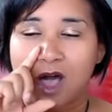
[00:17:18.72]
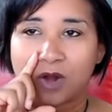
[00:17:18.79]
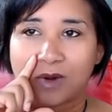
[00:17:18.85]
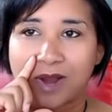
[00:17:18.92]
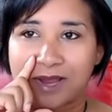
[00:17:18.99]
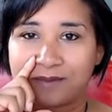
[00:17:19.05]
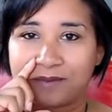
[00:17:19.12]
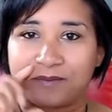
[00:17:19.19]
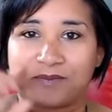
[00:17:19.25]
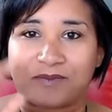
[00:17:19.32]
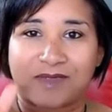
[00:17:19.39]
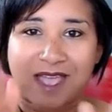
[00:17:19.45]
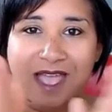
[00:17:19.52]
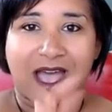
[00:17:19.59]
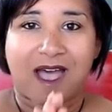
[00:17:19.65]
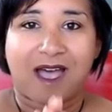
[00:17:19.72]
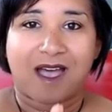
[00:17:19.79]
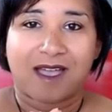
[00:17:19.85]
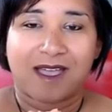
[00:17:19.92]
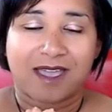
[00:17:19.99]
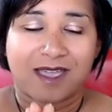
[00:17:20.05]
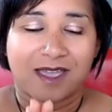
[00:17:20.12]
All right.
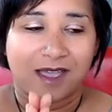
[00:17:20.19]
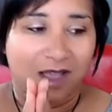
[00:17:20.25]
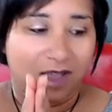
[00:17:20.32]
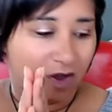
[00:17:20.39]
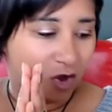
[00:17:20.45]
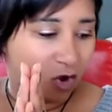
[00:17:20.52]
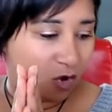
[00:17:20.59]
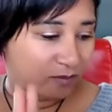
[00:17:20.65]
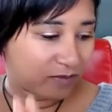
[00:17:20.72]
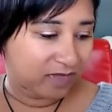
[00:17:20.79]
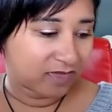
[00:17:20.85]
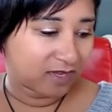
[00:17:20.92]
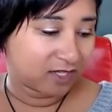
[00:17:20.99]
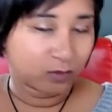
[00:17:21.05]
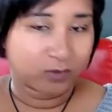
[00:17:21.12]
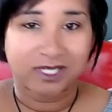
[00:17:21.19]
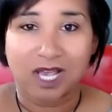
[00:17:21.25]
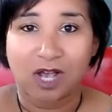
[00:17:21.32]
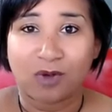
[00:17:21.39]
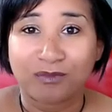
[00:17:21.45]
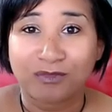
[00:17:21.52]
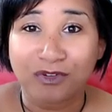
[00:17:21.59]
I hope that this was
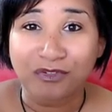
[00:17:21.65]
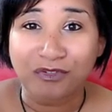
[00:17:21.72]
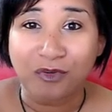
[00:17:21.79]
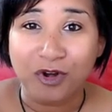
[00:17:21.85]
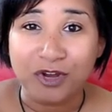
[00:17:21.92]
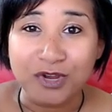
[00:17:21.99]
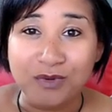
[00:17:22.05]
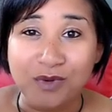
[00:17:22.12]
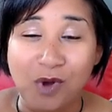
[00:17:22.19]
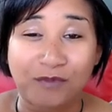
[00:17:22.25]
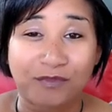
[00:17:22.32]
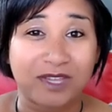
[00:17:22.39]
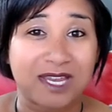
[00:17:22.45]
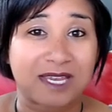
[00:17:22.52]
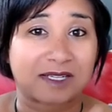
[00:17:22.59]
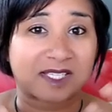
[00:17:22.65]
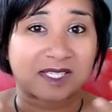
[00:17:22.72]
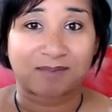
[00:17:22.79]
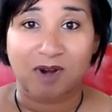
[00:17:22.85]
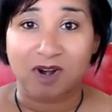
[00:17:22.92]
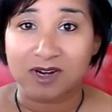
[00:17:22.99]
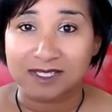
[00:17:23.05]
helpful for you. Hopefully it
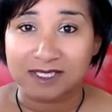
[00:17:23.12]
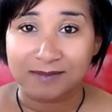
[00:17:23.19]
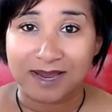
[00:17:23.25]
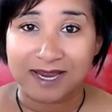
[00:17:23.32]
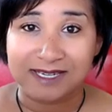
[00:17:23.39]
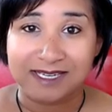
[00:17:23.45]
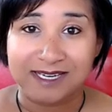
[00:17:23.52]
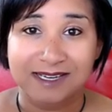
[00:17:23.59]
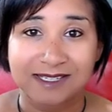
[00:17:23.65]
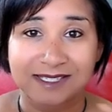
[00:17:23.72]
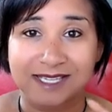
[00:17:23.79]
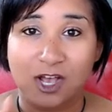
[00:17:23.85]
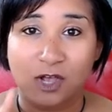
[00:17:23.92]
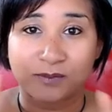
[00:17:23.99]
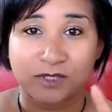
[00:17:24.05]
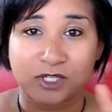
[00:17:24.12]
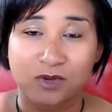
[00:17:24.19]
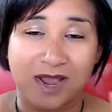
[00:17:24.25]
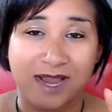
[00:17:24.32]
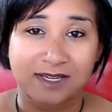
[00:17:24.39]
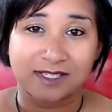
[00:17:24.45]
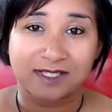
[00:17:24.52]
sparks some ideas, helps you
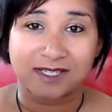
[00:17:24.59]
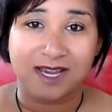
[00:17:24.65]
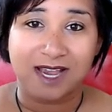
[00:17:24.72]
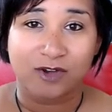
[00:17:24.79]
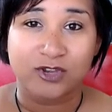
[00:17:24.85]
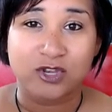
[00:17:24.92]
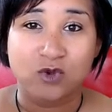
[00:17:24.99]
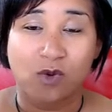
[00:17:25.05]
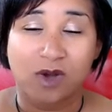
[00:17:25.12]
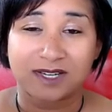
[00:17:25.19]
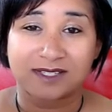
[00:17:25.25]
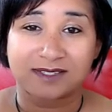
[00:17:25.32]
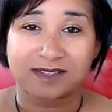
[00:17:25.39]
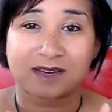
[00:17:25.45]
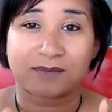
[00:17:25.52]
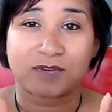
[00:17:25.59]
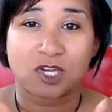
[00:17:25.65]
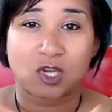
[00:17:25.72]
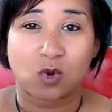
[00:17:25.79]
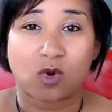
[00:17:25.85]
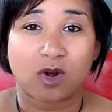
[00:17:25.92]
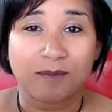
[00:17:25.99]
kind of see how you want to set up
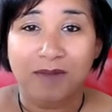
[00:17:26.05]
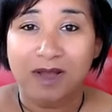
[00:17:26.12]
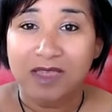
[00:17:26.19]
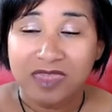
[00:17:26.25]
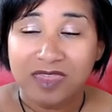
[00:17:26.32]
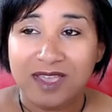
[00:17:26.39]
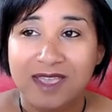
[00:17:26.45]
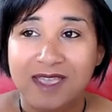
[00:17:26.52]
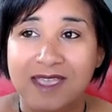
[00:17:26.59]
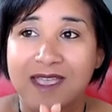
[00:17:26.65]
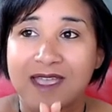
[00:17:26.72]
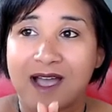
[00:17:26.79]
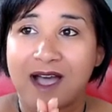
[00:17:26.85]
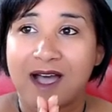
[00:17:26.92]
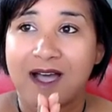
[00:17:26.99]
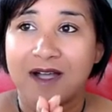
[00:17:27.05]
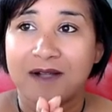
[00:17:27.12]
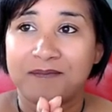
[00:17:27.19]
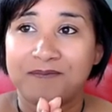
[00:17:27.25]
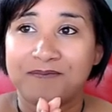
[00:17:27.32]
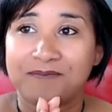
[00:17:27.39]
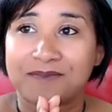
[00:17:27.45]
your month.
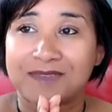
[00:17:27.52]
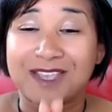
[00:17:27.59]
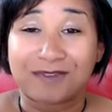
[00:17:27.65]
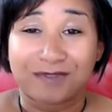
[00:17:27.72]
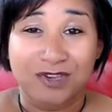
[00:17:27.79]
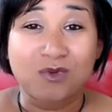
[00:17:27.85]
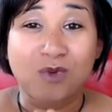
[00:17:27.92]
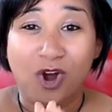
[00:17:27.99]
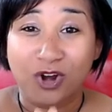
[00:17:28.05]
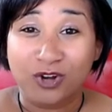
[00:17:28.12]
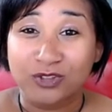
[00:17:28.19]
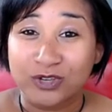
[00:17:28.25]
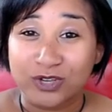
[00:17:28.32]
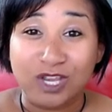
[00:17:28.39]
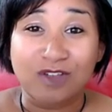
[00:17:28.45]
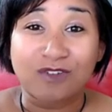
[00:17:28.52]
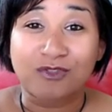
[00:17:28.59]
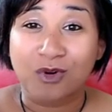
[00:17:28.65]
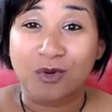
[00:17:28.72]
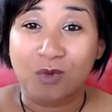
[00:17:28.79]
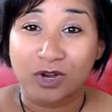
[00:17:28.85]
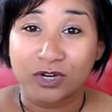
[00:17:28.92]
If you are looking
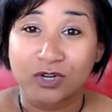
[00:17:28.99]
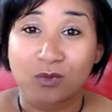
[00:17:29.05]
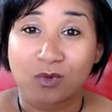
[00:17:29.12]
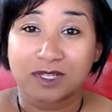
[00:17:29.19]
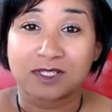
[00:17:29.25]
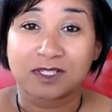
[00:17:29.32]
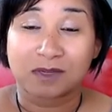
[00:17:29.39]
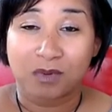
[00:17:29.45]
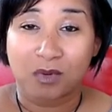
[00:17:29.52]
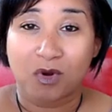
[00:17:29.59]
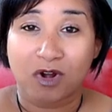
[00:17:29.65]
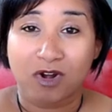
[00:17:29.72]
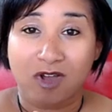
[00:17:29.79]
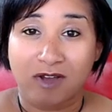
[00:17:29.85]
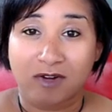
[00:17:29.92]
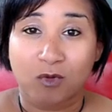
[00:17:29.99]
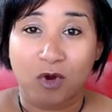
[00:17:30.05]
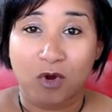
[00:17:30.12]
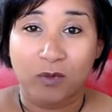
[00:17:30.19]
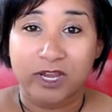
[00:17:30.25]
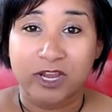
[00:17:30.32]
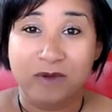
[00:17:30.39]
for one-to-one support on
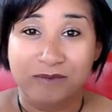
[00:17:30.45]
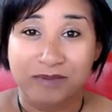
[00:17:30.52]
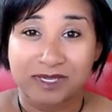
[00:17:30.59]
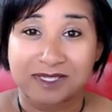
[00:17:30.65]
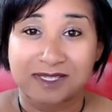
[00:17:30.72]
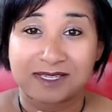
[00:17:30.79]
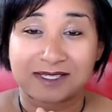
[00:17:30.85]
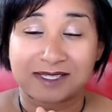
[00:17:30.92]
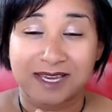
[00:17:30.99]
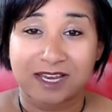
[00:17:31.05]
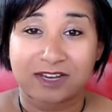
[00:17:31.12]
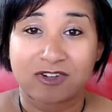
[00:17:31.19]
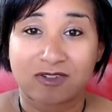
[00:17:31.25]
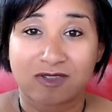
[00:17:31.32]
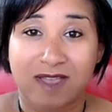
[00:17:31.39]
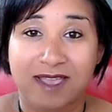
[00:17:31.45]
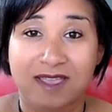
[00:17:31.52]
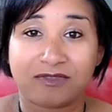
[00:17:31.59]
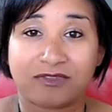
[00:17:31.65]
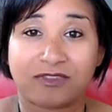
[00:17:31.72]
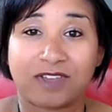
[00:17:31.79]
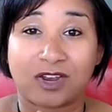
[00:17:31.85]
growing your business and your
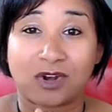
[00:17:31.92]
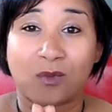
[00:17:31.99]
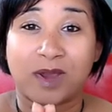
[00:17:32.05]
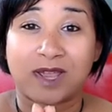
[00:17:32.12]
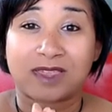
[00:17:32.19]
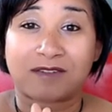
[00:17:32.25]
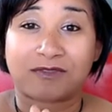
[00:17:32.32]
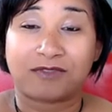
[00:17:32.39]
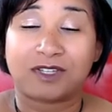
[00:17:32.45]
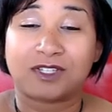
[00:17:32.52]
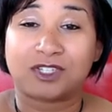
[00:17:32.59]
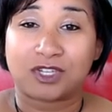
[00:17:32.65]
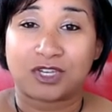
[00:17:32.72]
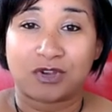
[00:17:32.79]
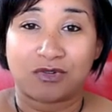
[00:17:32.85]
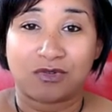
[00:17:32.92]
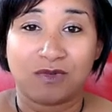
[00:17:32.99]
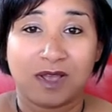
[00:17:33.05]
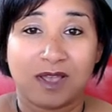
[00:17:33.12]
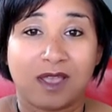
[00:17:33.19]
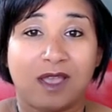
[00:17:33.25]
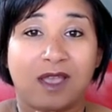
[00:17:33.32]
life in a way that fits
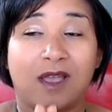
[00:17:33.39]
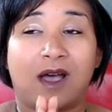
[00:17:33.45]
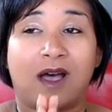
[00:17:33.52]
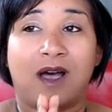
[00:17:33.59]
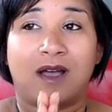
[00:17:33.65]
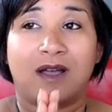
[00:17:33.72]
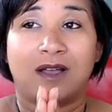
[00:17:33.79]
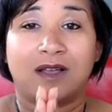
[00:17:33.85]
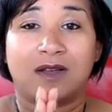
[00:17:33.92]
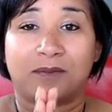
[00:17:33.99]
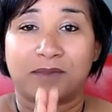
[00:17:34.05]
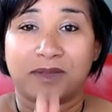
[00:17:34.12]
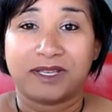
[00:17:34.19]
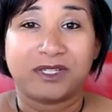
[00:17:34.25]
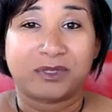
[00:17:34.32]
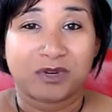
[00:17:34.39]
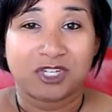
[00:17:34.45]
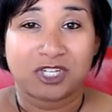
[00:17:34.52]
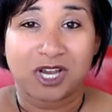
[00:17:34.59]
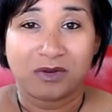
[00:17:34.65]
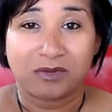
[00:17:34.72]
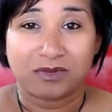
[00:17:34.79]
you, please
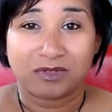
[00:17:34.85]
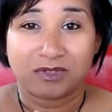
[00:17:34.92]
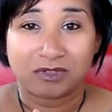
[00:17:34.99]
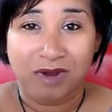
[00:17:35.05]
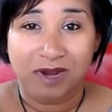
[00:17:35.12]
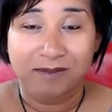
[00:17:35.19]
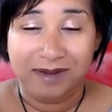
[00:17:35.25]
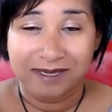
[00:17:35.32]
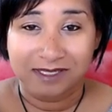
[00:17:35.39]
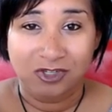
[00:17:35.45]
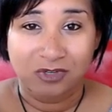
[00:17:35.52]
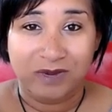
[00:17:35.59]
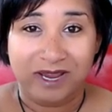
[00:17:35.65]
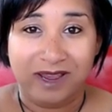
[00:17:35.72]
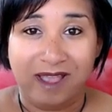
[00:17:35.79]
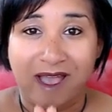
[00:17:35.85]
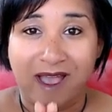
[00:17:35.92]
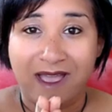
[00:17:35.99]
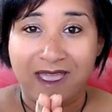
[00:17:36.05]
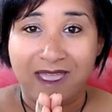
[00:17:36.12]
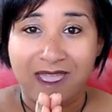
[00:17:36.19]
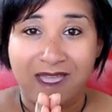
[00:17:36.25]
reach out, direct message me.
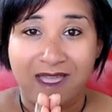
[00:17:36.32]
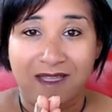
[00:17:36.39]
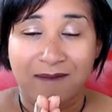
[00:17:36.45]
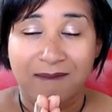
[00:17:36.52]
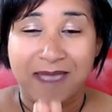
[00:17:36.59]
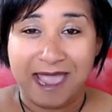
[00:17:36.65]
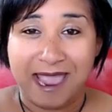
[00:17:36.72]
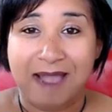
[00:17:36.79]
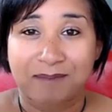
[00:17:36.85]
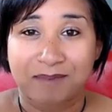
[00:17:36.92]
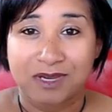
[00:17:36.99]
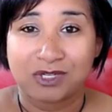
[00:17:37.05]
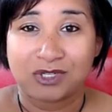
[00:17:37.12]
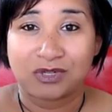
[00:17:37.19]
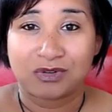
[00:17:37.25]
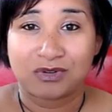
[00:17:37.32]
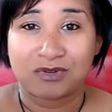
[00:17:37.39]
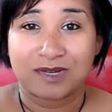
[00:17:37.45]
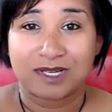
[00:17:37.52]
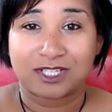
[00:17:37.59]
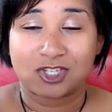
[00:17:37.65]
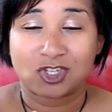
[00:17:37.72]
I am happy
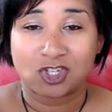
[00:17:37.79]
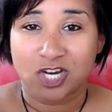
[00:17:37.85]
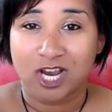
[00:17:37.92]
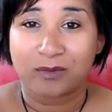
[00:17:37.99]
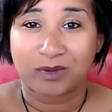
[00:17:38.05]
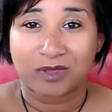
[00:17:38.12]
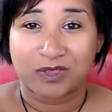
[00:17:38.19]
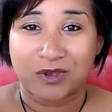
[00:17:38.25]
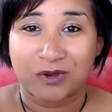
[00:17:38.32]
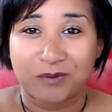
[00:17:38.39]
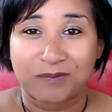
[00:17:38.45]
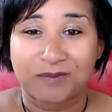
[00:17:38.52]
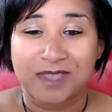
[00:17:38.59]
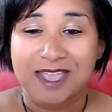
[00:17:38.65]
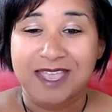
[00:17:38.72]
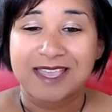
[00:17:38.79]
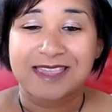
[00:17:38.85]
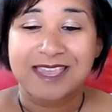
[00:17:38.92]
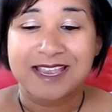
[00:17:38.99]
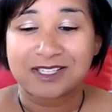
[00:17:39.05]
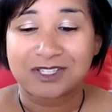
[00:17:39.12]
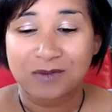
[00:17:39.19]
to chat with you.
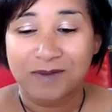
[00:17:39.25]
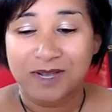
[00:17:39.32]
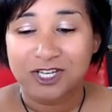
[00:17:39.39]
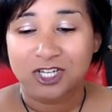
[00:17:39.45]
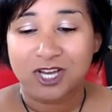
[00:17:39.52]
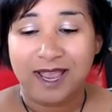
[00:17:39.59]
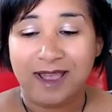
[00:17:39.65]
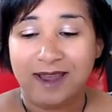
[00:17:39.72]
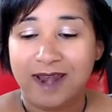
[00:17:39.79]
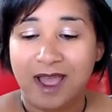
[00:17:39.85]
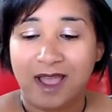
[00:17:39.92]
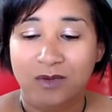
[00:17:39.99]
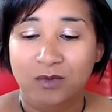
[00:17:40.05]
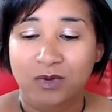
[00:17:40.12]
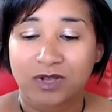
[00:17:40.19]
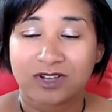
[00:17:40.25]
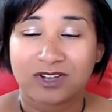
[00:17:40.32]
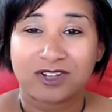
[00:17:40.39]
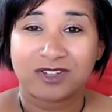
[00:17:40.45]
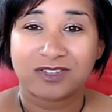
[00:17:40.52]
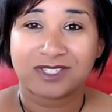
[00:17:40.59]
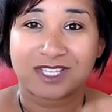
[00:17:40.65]
Thanks so much, and I
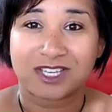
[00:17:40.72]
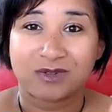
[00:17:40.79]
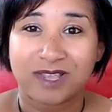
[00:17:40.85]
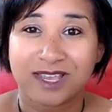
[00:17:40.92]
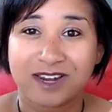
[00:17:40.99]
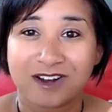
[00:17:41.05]
will see you later.